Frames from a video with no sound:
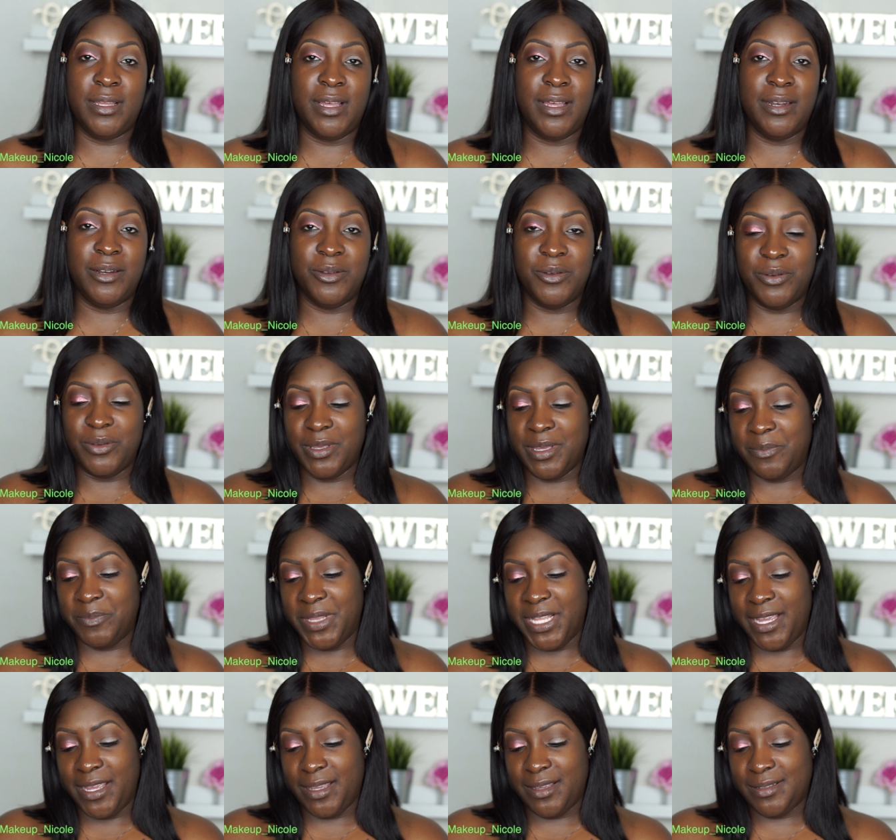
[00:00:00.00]
I know I'm
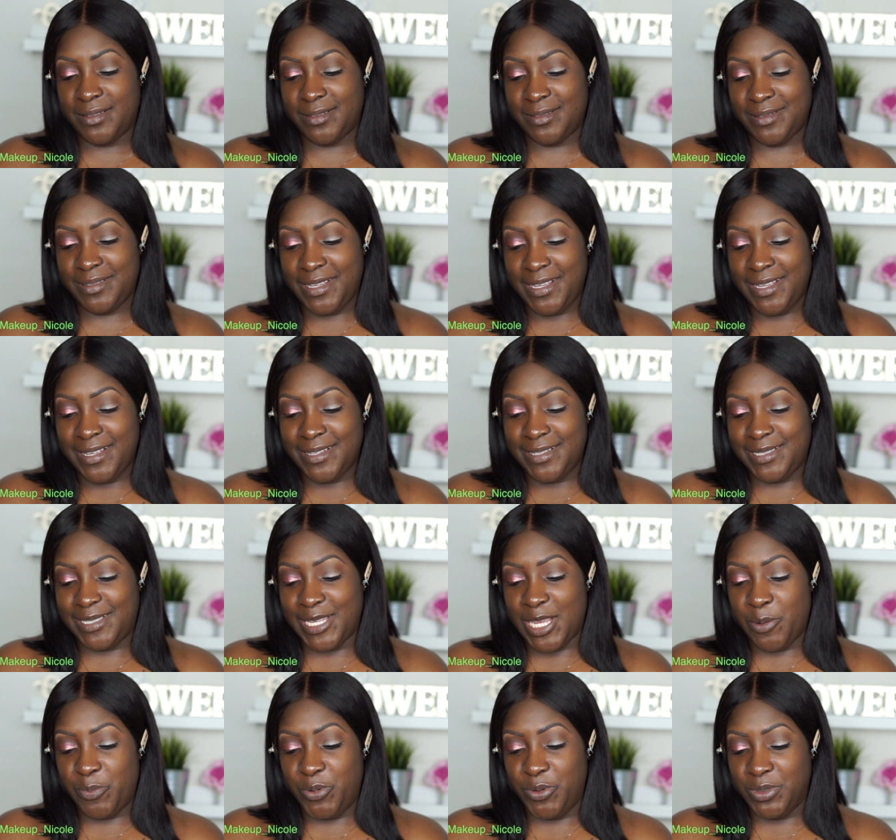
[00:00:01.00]
like
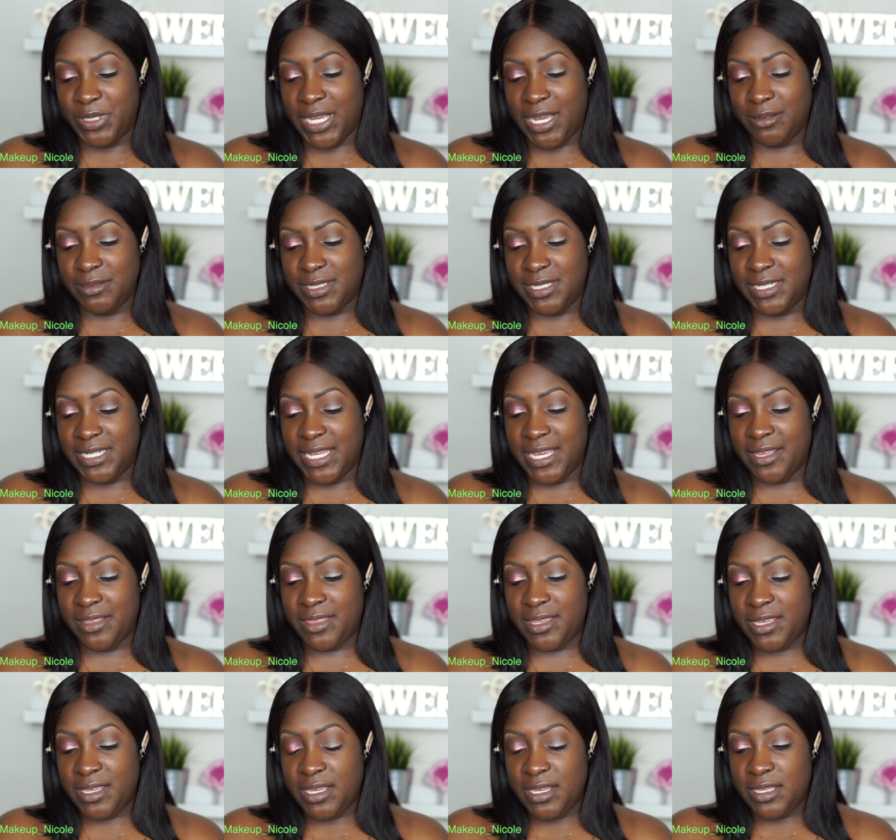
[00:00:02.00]
sampled out to death.